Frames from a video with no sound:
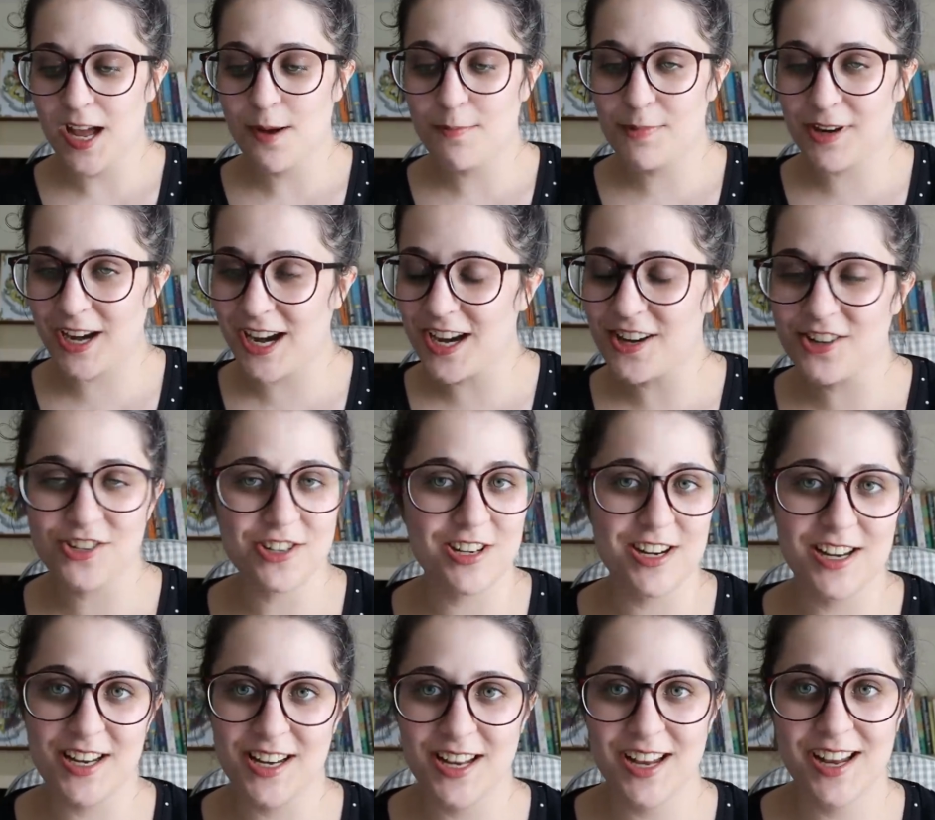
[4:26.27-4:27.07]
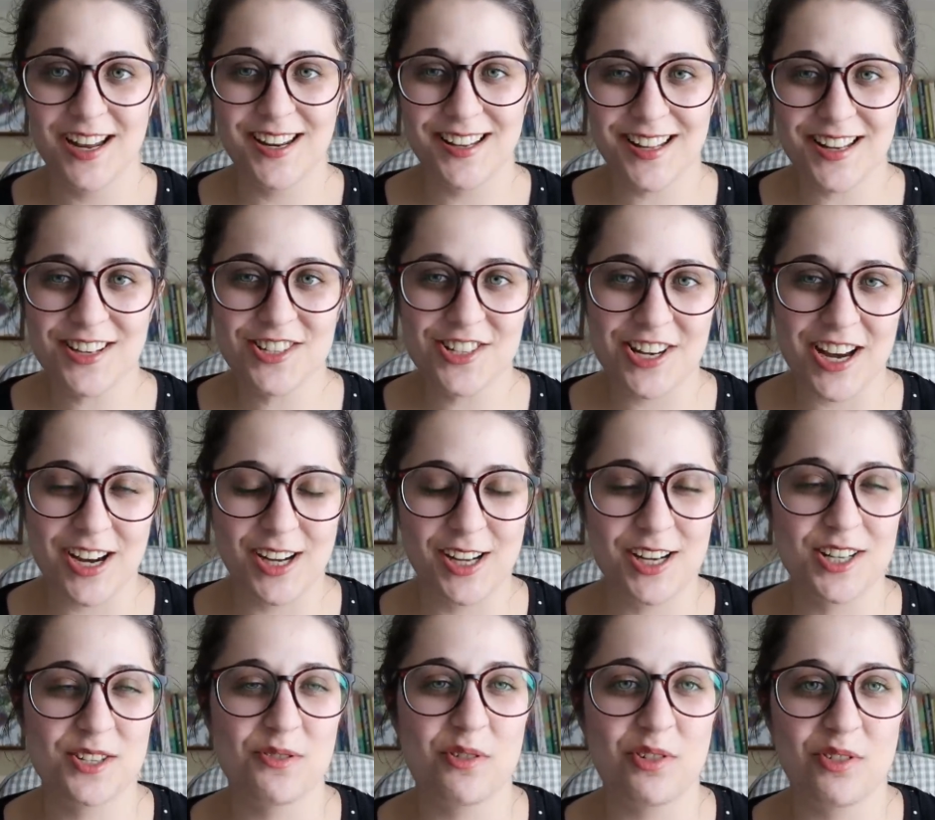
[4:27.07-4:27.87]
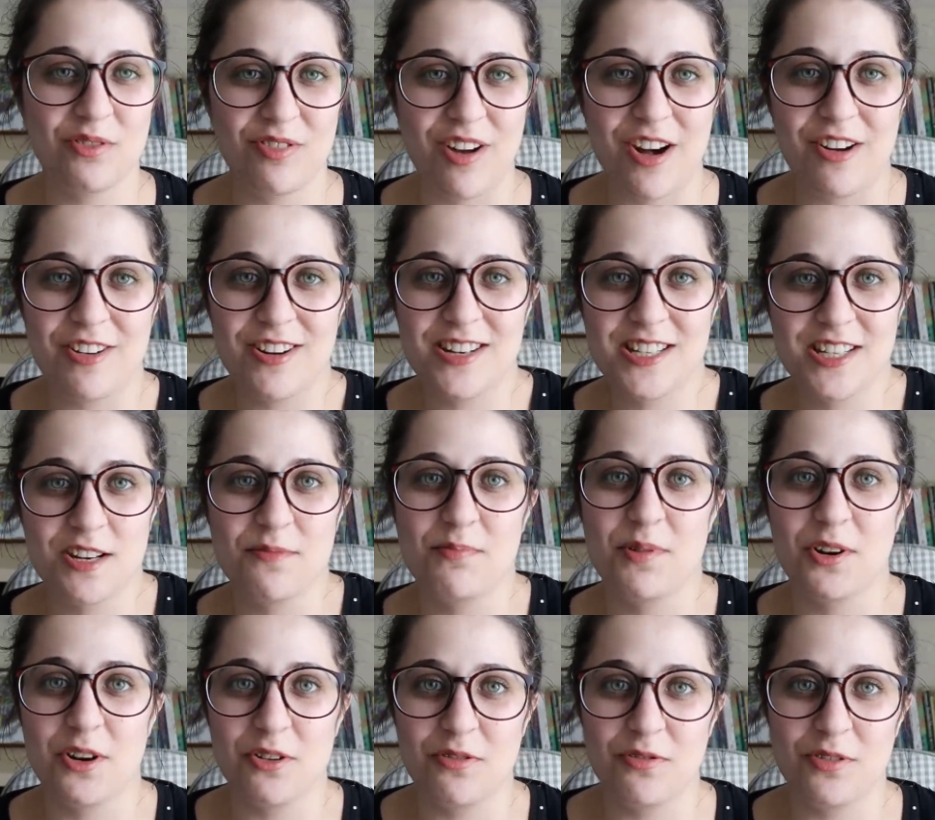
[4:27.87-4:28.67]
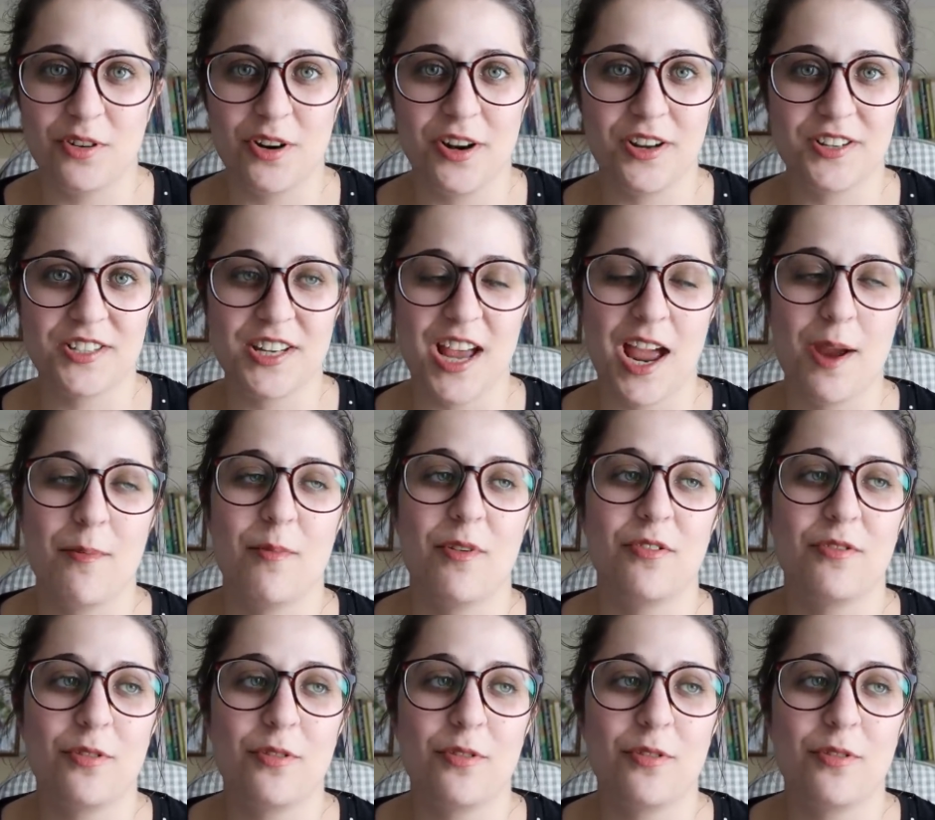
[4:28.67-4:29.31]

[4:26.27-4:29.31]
But actually, that checklist was very typical for her time.